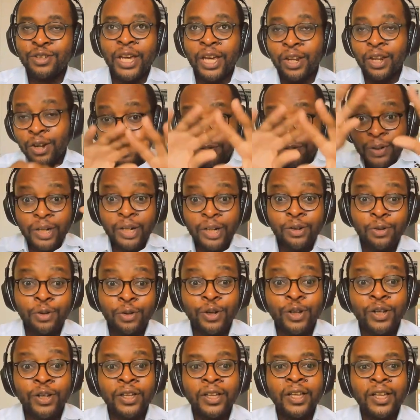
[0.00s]
and you cannot really
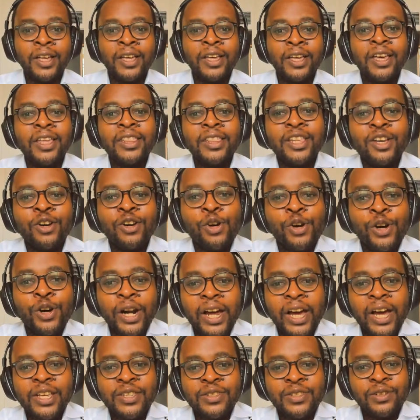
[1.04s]
look in the
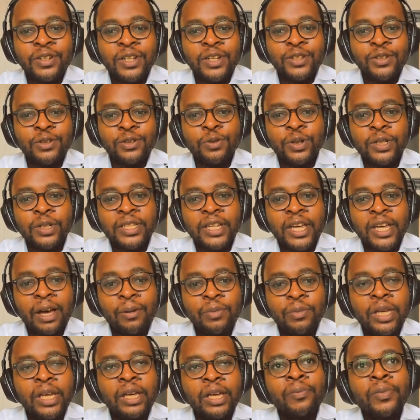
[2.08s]
horizon as to what's
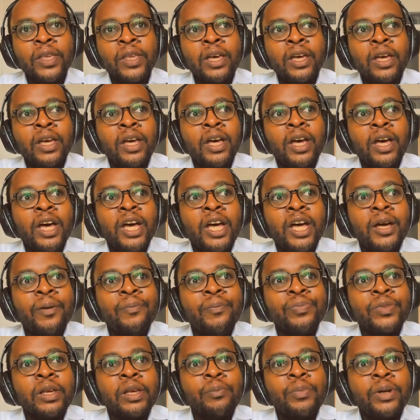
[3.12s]
coming.
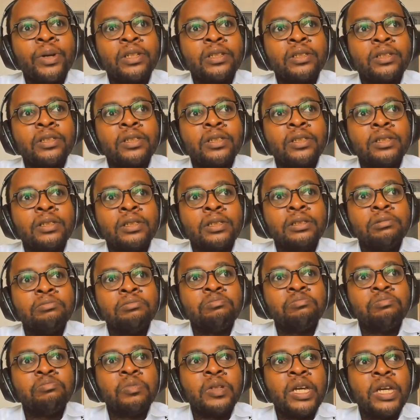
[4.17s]
But
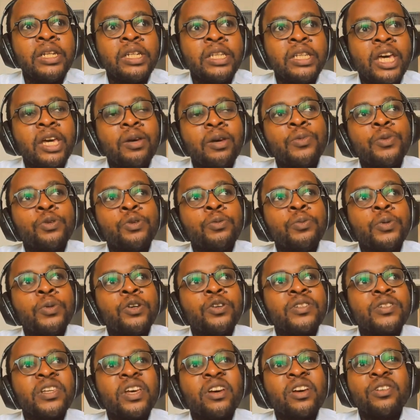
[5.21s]
it came through
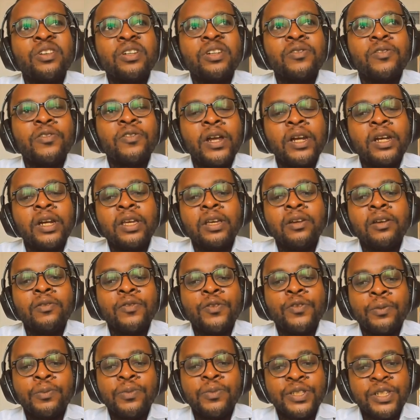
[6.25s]
because I got funding
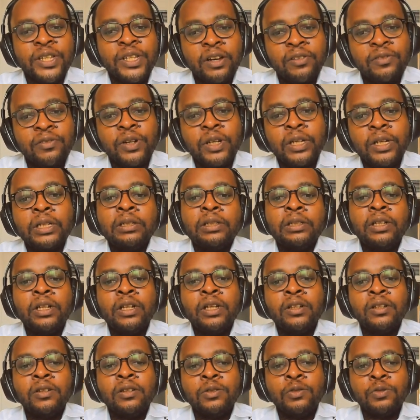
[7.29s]
from Discovery,
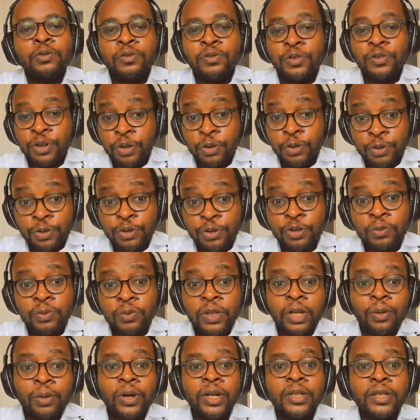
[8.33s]
who were very good to
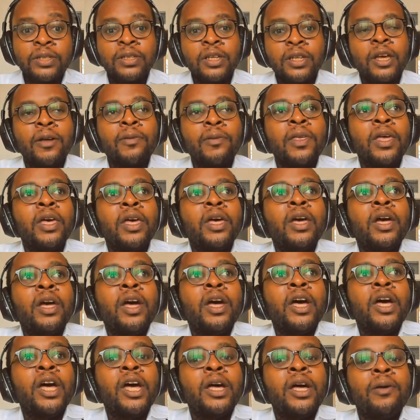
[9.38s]
me, I must say.
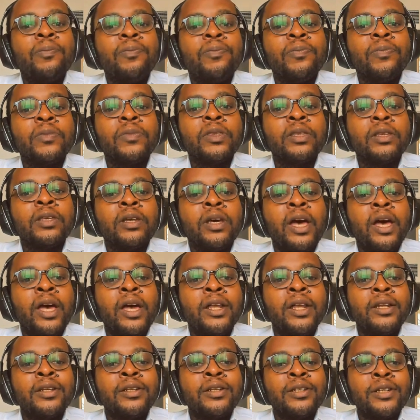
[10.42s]

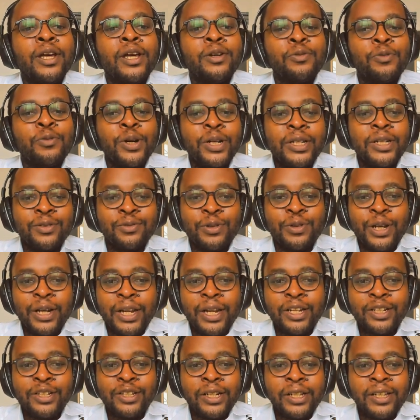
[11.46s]
And what
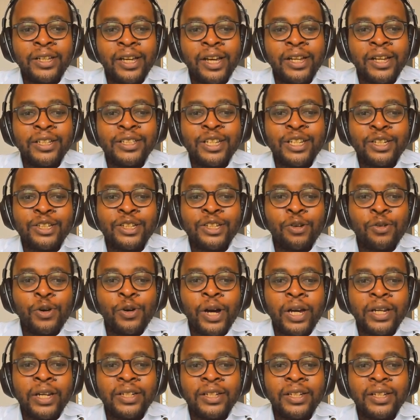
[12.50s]
actually, it's actually
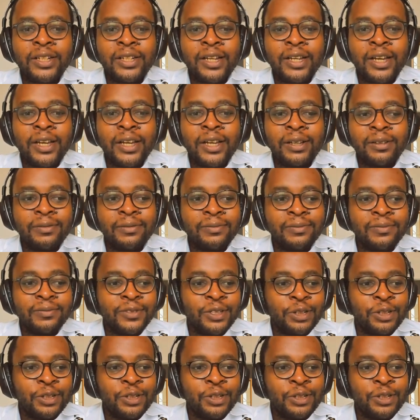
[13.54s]
quite I